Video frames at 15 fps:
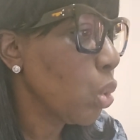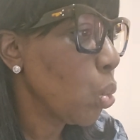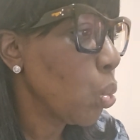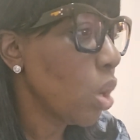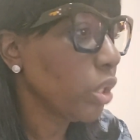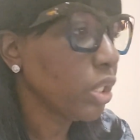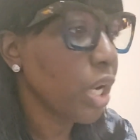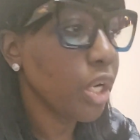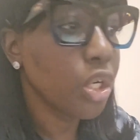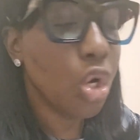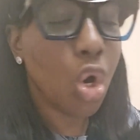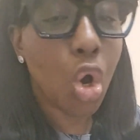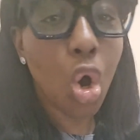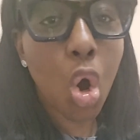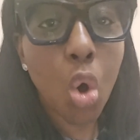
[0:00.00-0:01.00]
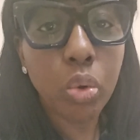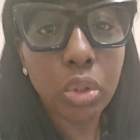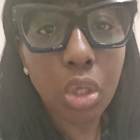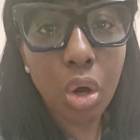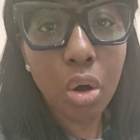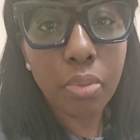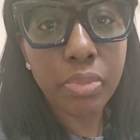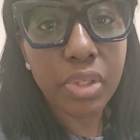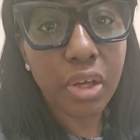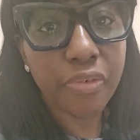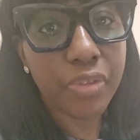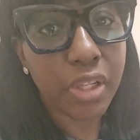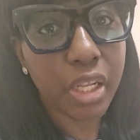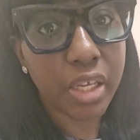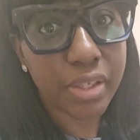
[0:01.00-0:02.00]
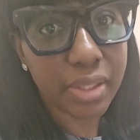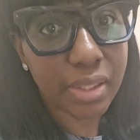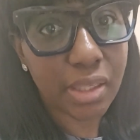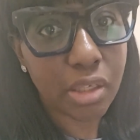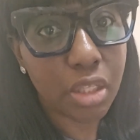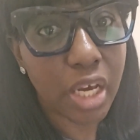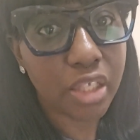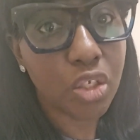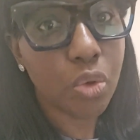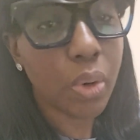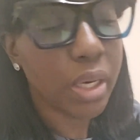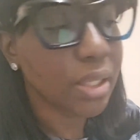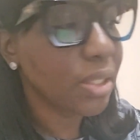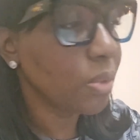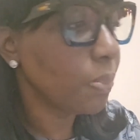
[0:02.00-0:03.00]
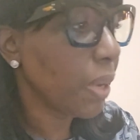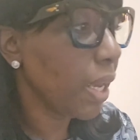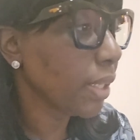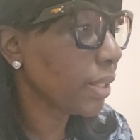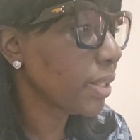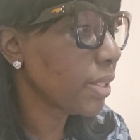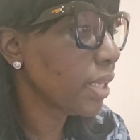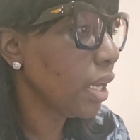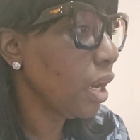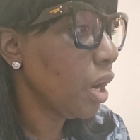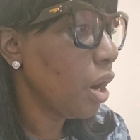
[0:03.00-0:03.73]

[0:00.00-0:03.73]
What are the outcomes of the lesson that you expect?